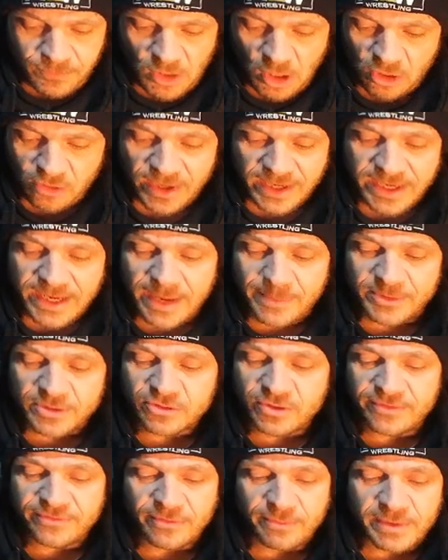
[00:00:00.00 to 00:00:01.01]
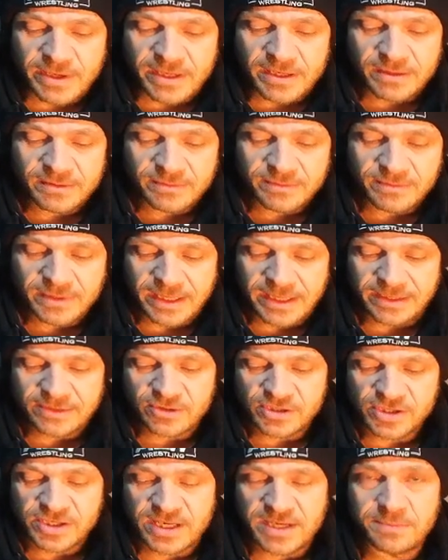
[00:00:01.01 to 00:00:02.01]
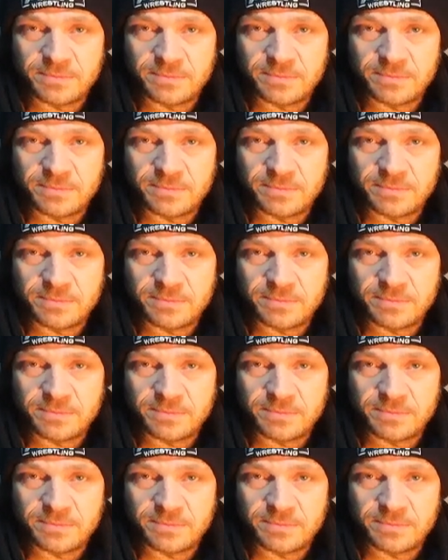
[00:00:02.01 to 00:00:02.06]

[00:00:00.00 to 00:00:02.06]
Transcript: Not great chemistry for me. It just